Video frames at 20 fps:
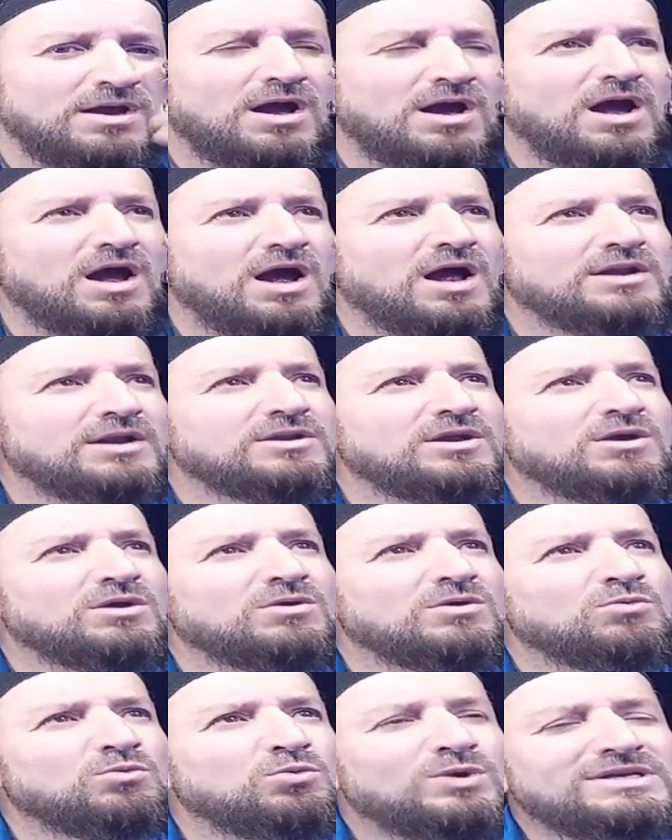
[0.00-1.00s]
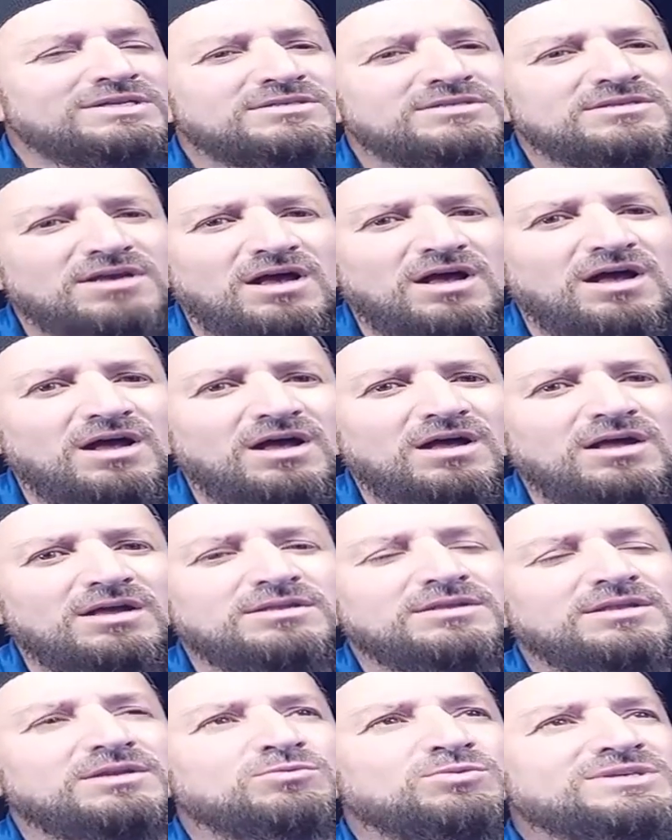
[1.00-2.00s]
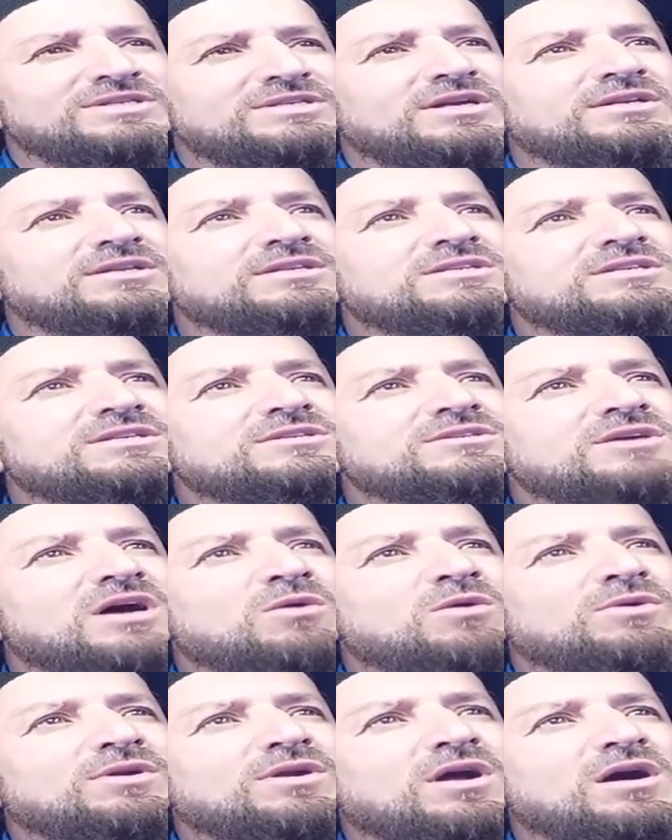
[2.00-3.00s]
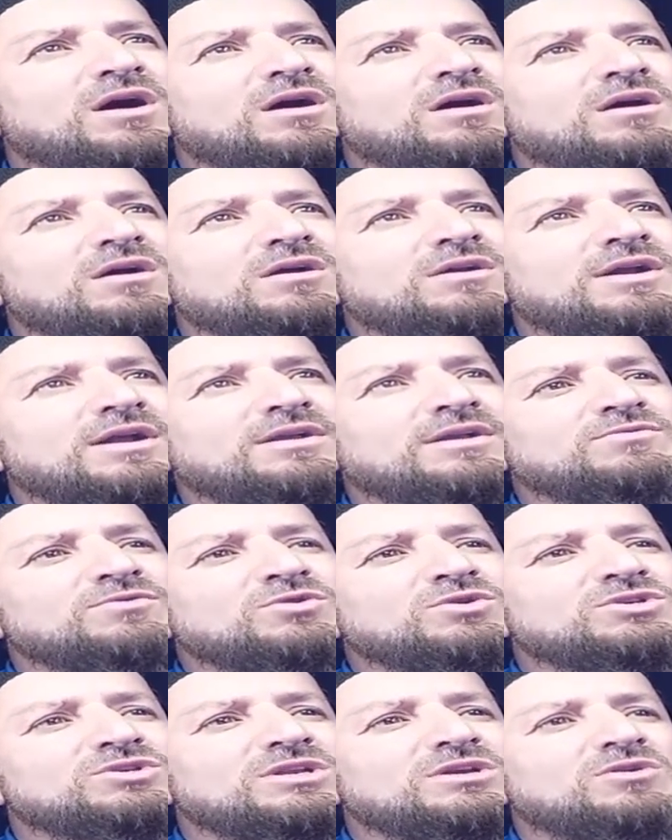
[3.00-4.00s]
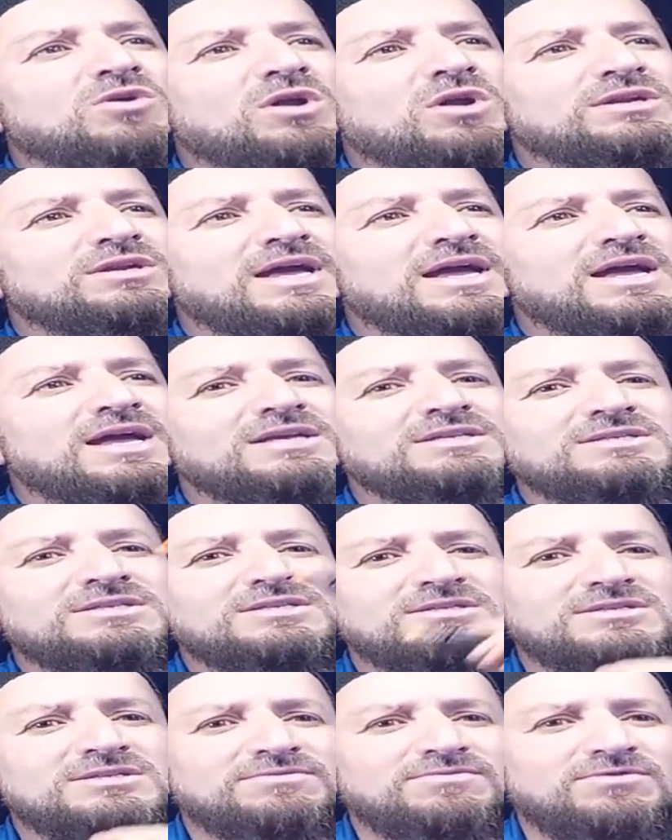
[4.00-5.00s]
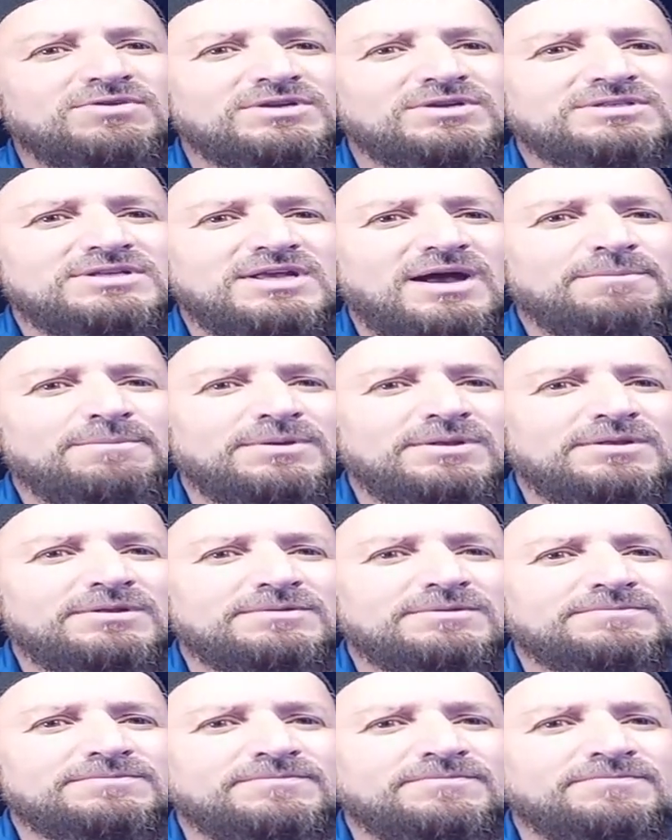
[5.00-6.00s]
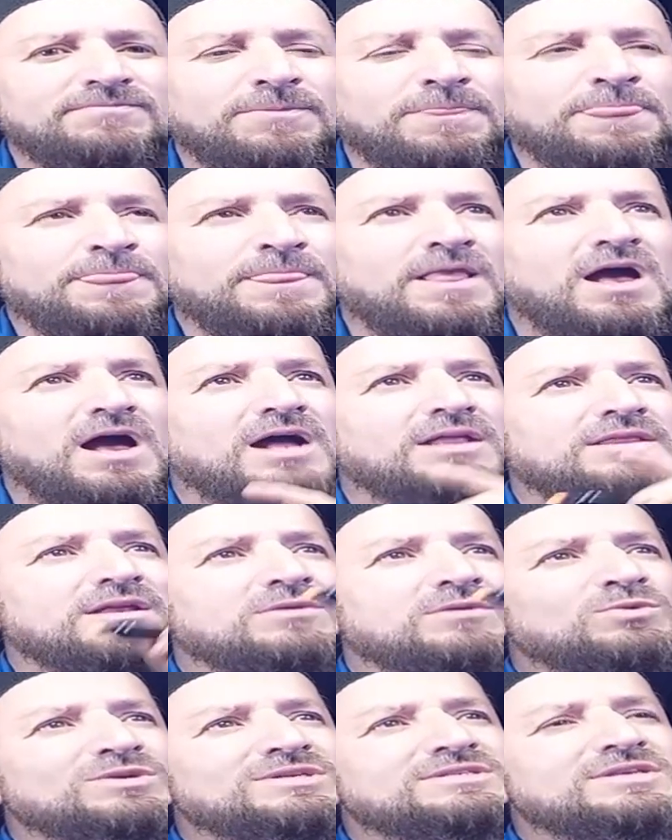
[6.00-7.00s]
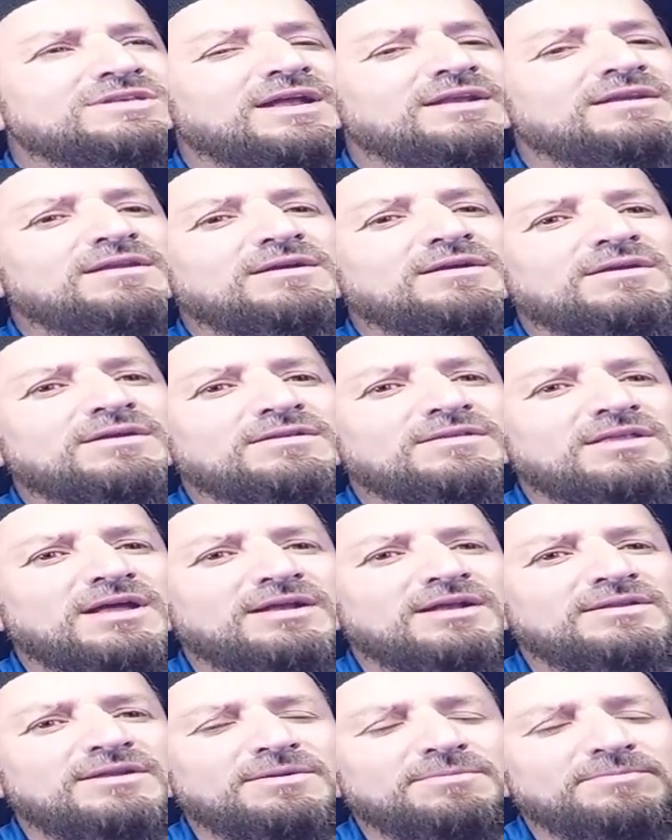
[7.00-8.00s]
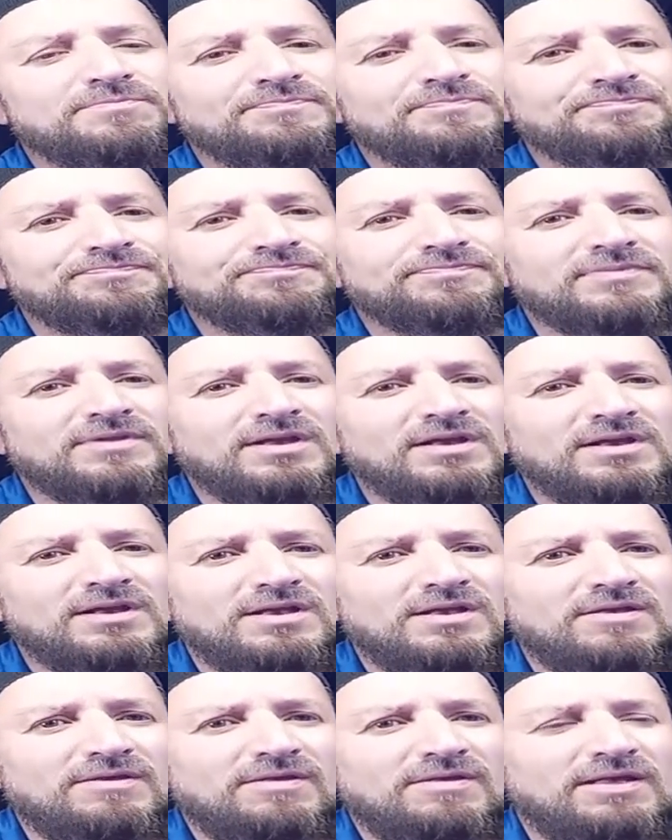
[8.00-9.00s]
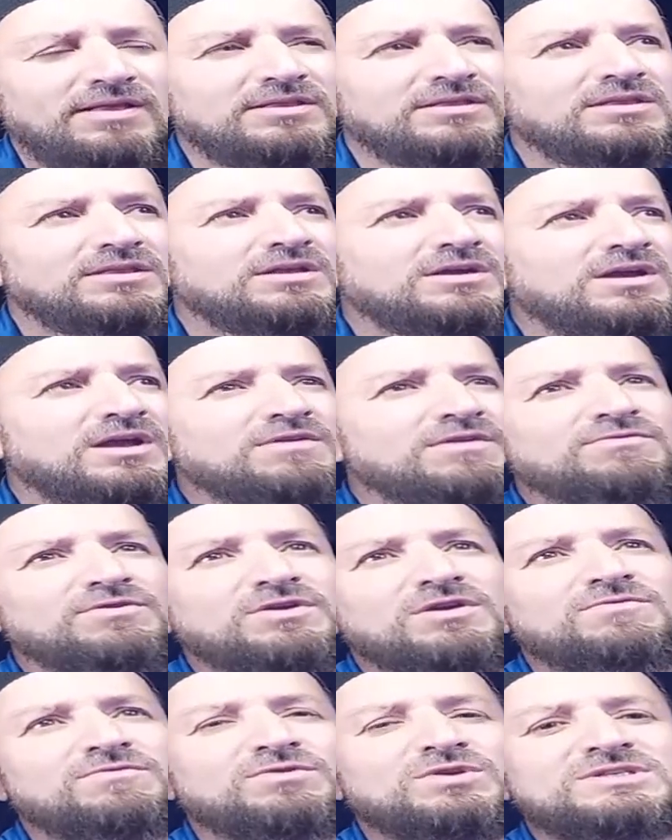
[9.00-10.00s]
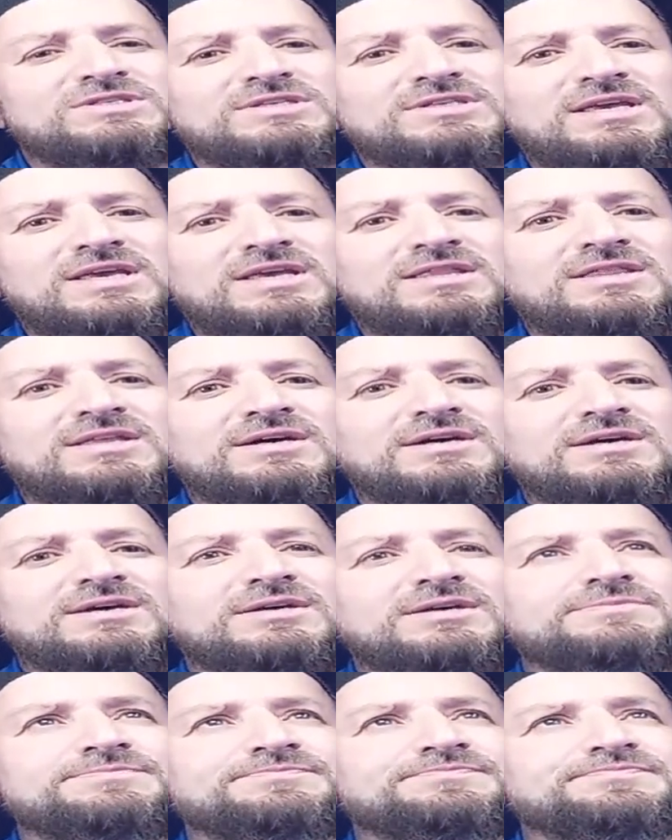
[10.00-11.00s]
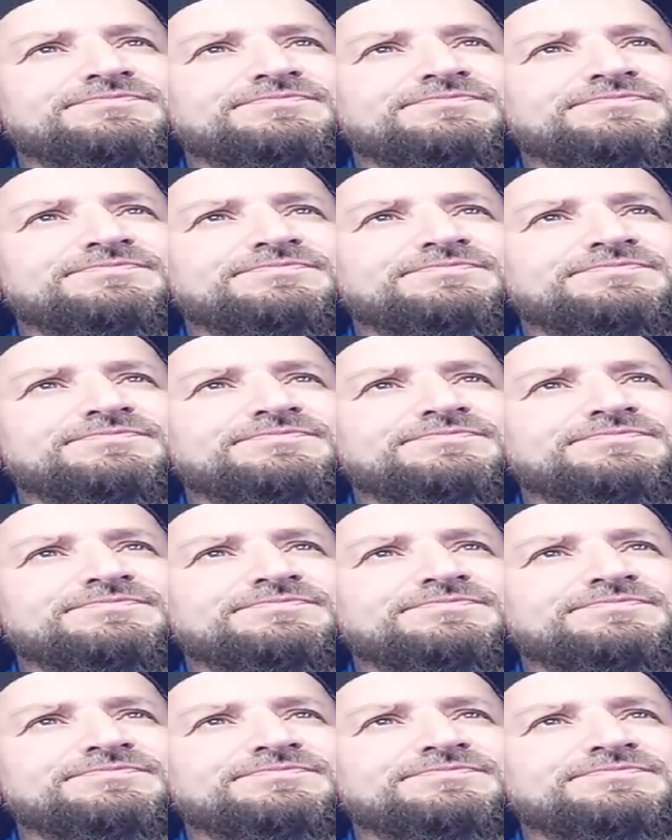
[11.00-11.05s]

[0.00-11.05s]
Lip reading: And we saw that we said this is our R, and we usually call it S, for example. And then we said that in the if we see the